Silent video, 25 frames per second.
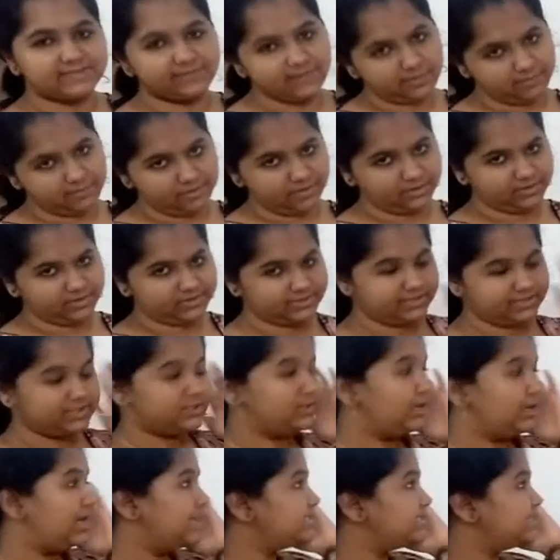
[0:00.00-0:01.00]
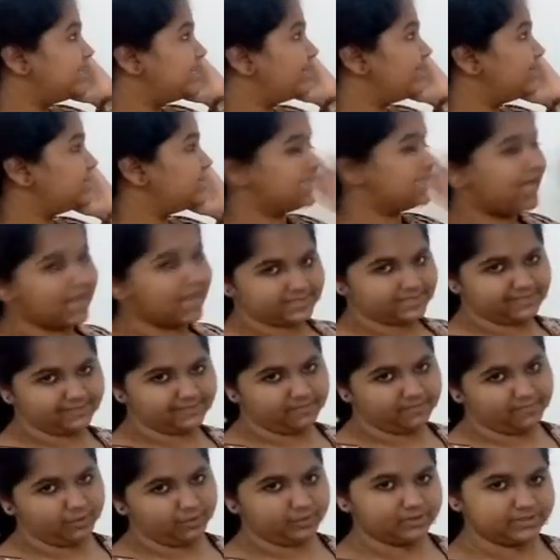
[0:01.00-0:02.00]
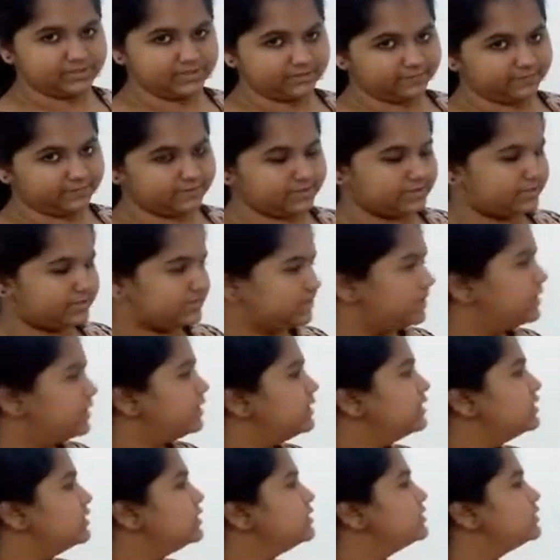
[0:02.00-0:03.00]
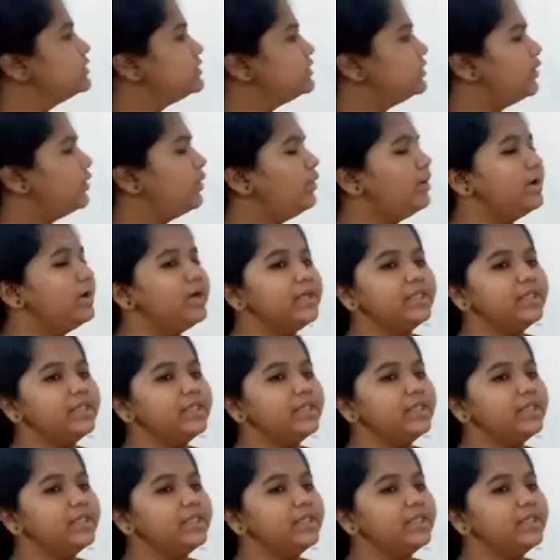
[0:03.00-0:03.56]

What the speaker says: immunity. So let's see what is active immunity first. So